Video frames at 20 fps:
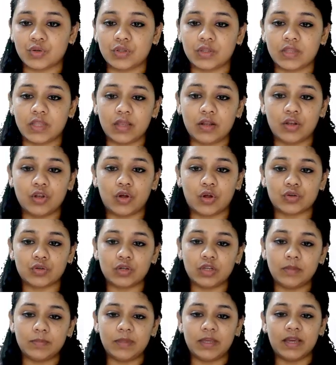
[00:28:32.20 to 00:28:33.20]
they'll not
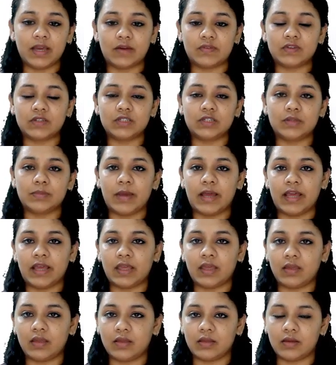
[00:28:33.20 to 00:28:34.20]
only be governed
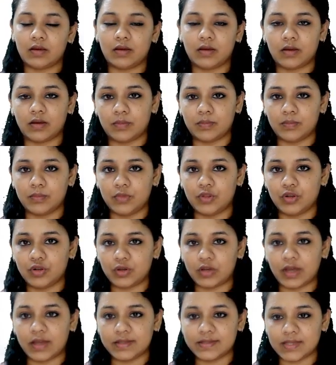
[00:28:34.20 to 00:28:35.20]
by our
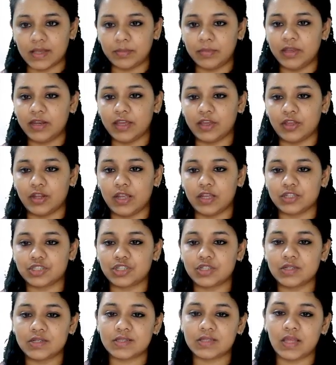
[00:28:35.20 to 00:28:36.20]
SEBI
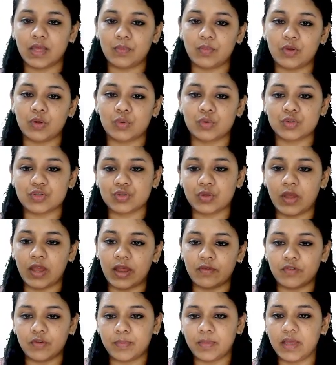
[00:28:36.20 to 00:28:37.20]
regulations, they will also
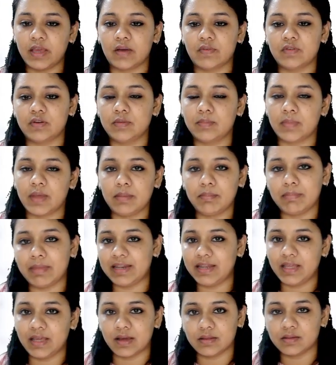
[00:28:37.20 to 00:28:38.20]
have to be governed by
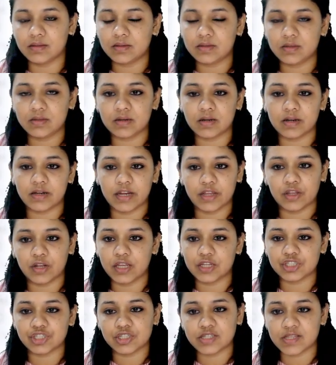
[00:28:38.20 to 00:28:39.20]
many other
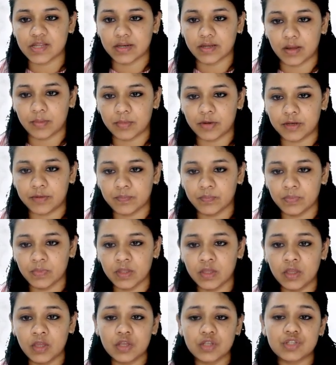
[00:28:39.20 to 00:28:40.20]
regulations that come in.
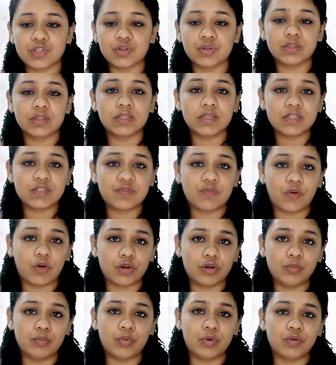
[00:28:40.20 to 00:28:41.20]
So this
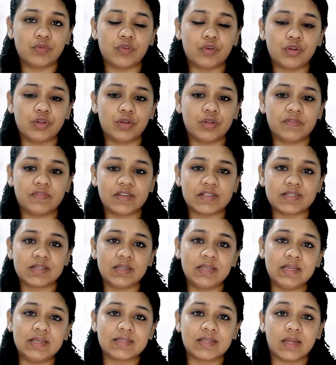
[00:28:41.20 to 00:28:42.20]
foreign portfolio investor,
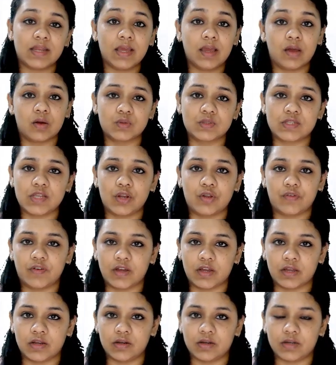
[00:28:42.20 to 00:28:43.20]
he's sitting outside of our
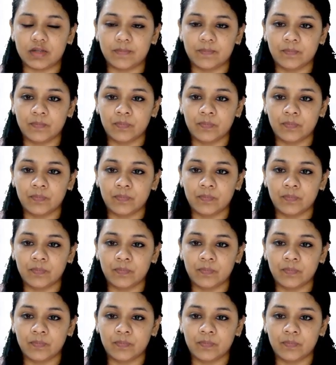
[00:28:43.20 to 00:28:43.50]
country.